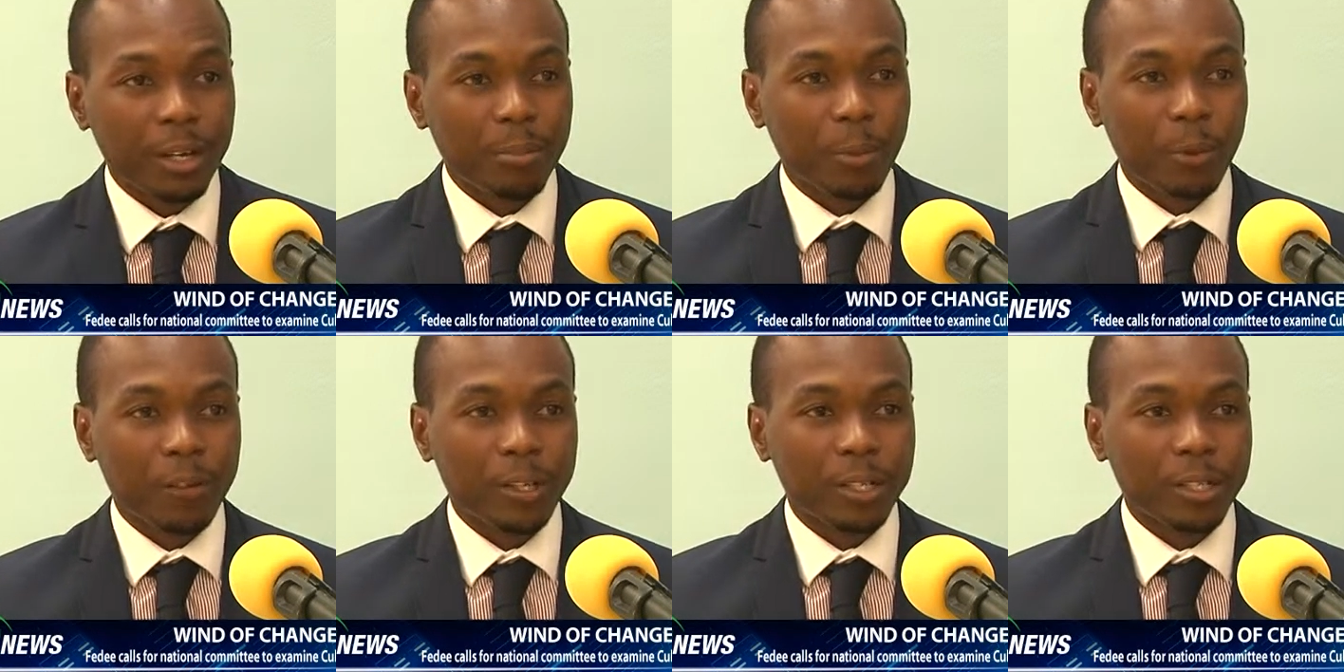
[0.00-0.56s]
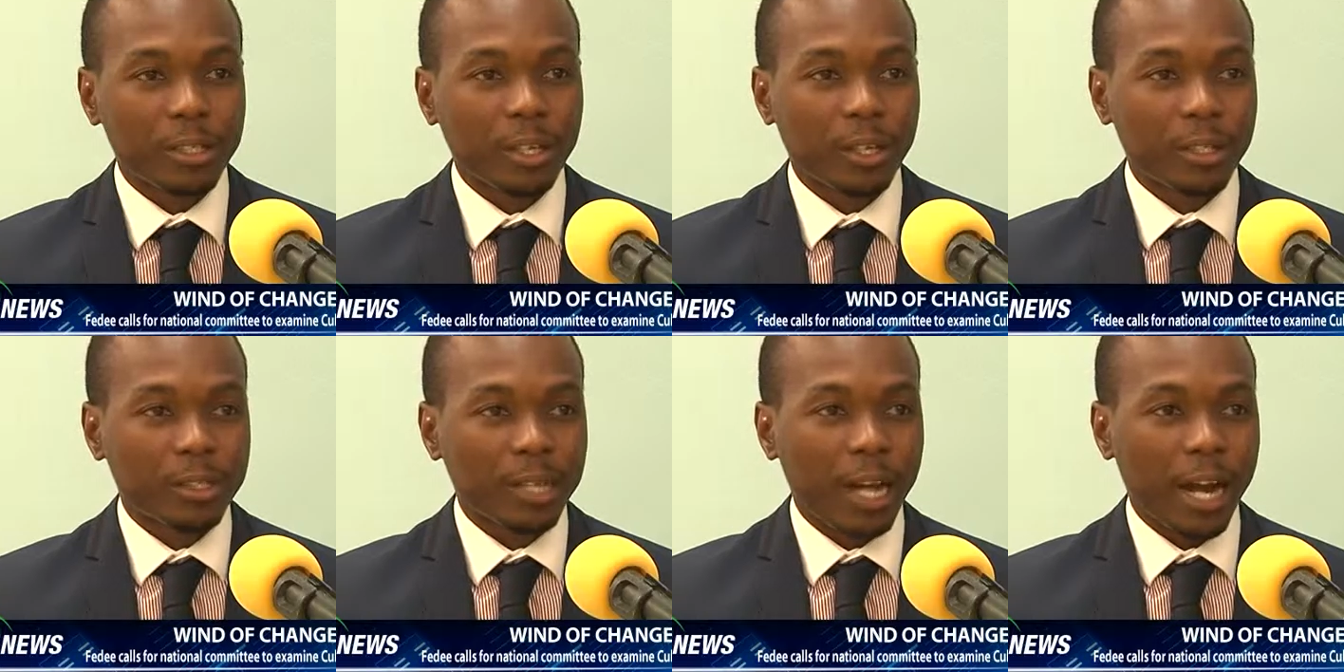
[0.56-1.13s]
more than it
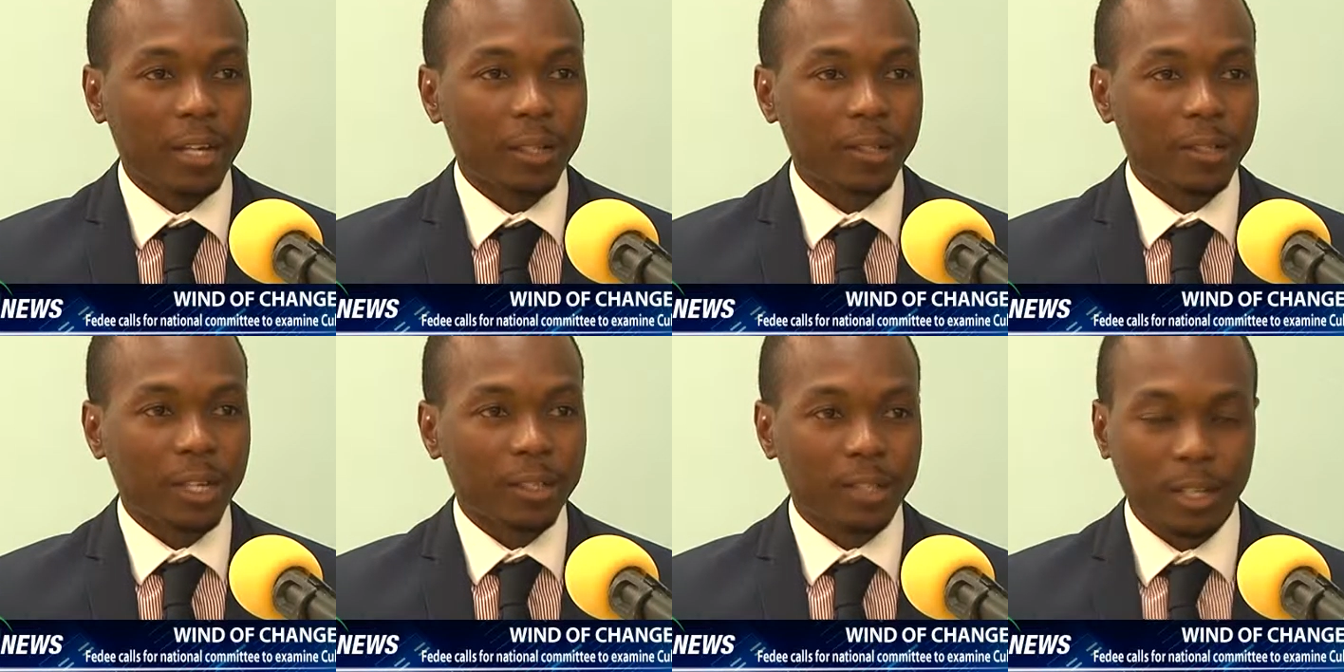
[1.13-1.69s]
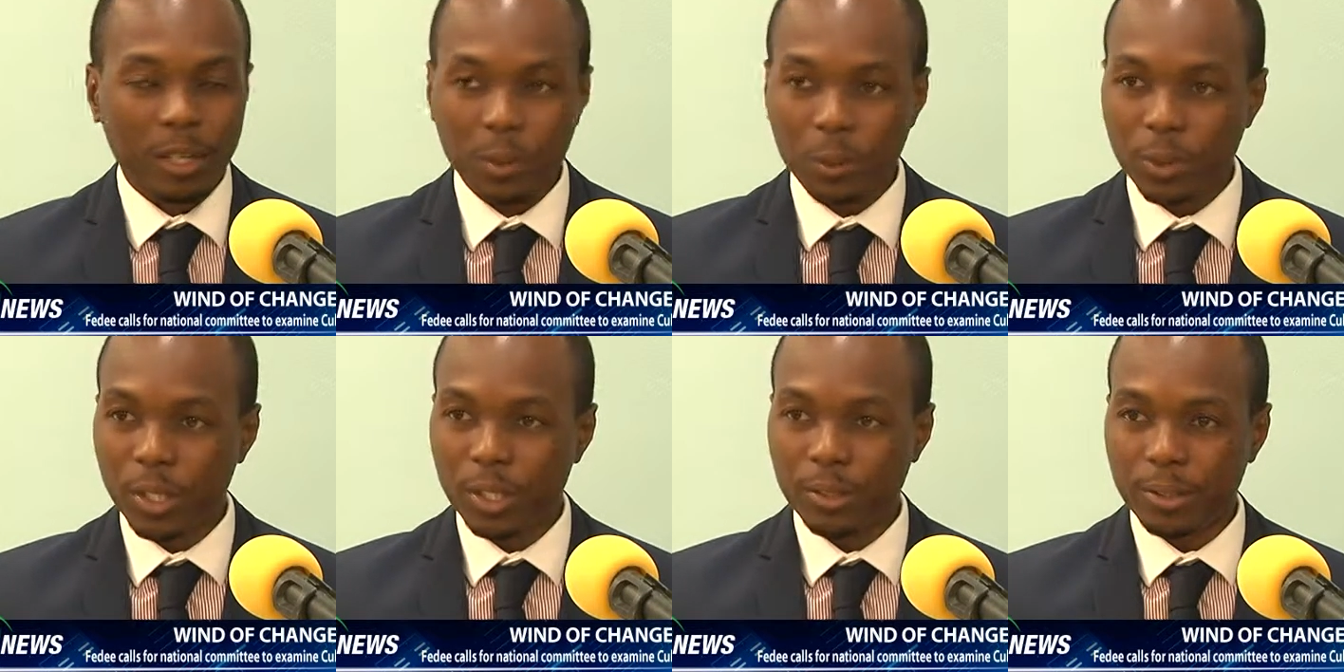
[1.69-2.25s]
does islands like St.
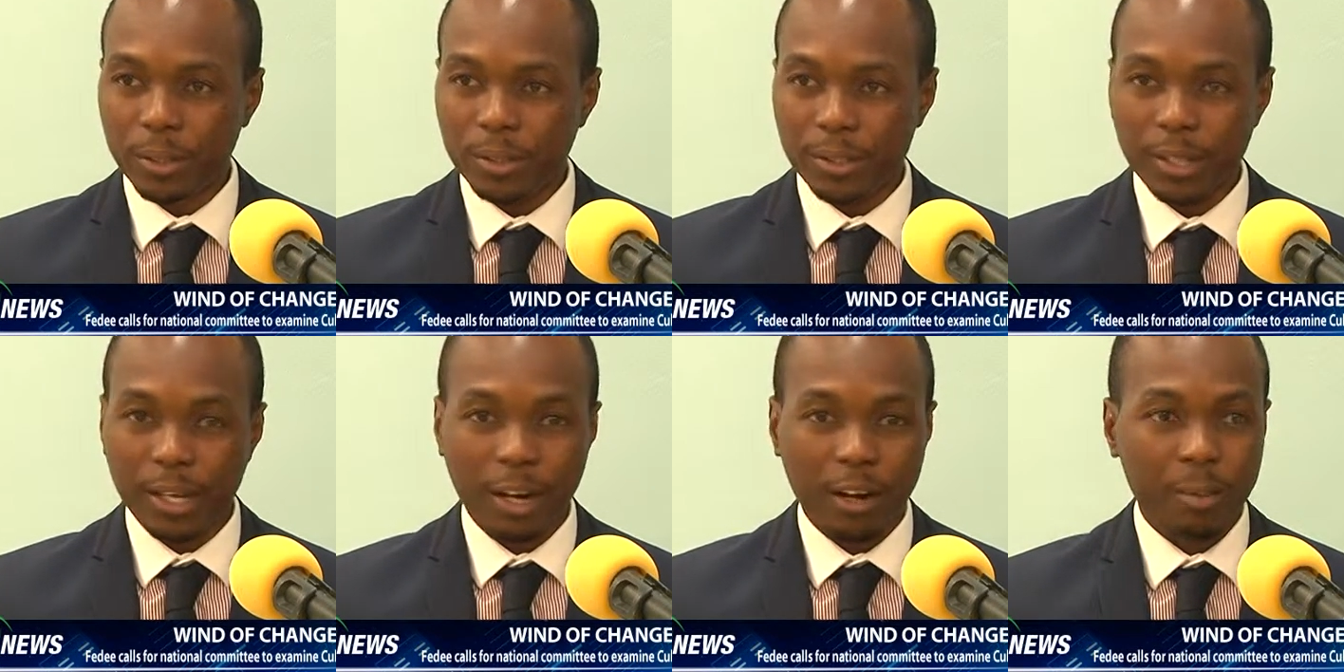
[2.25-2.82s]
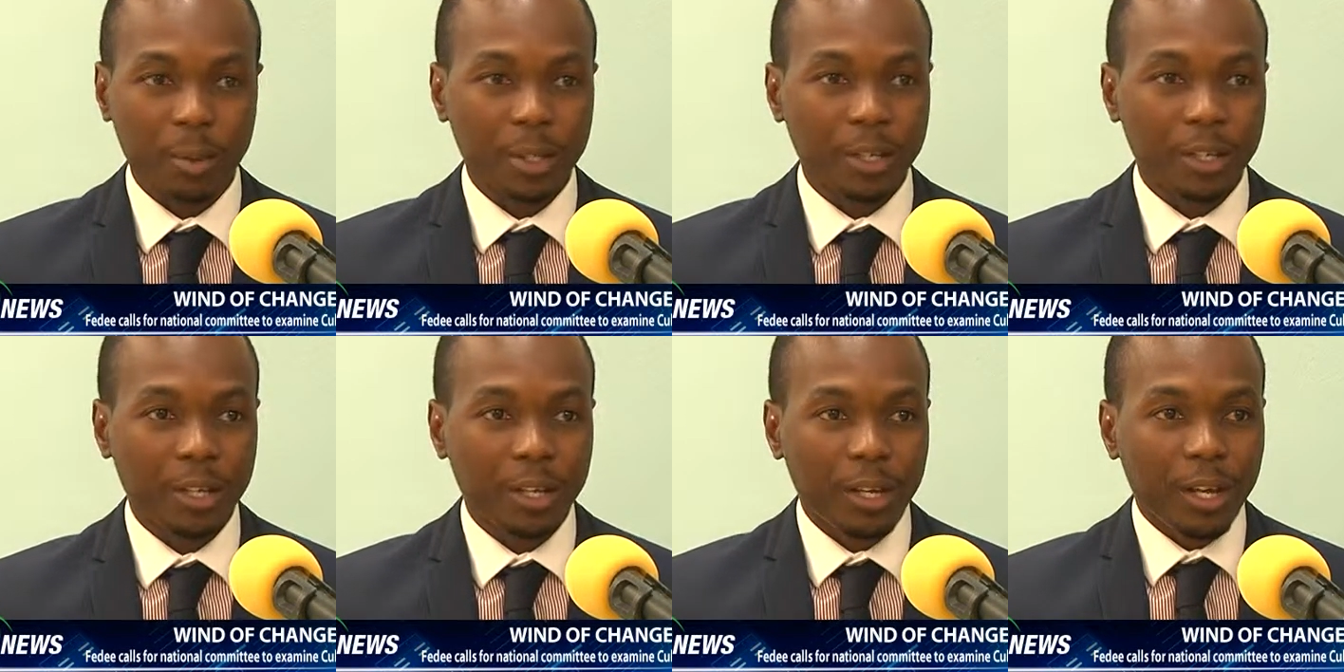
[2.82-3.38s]
Lucia in the southern Caribbean.